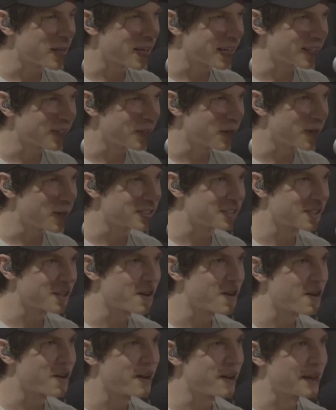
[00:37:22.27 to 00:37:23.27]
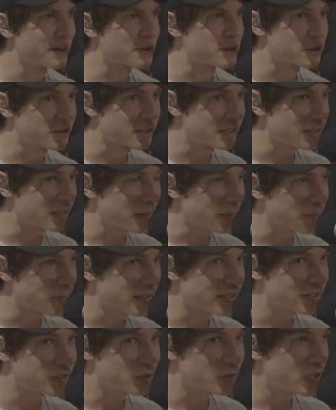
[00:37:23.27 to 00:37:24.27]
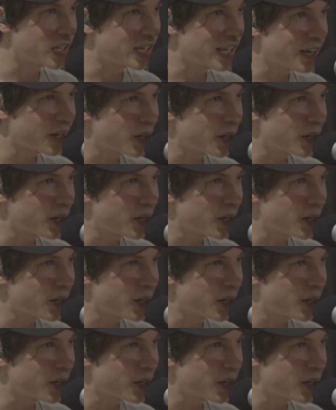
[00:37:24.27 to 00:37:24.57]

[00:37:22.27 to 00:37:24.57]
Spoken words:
making noise at all, and I'm like, shit, I